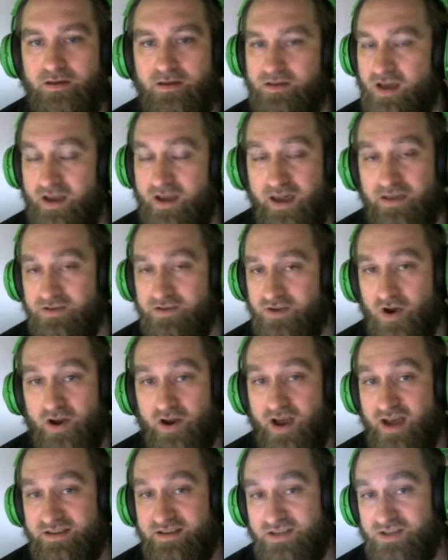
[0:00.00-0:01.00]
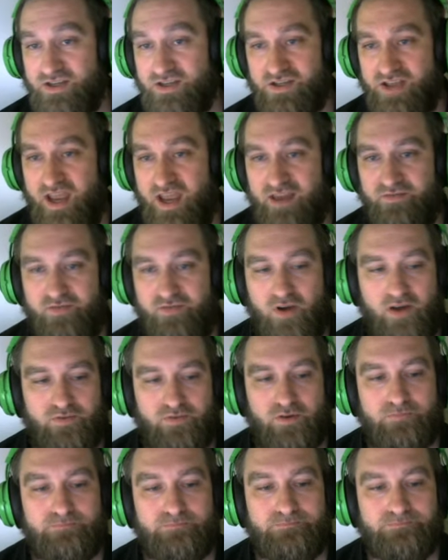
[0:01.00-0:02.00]
Again, sorry guys, he's just taking
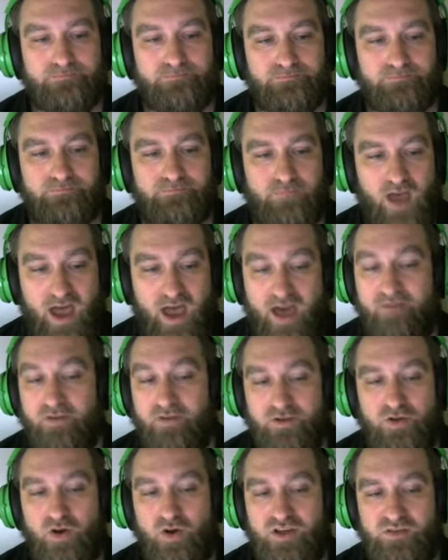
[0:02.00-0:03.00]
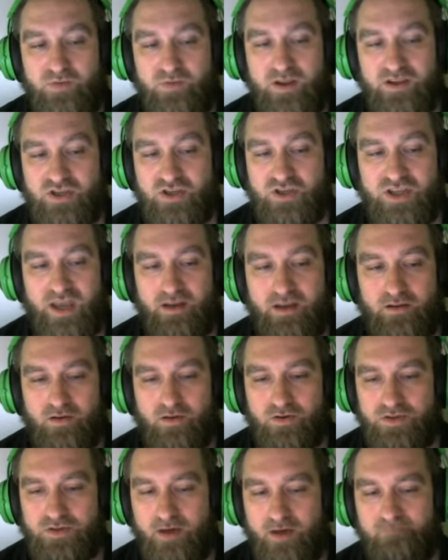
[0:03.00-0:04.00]
forever. I have it on 2x speed, he's just taking a
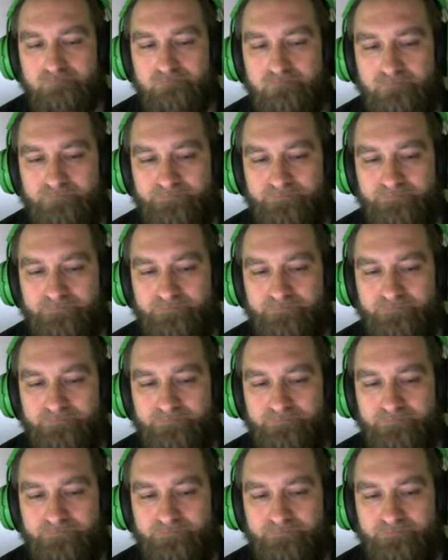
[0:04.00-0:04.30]
long time.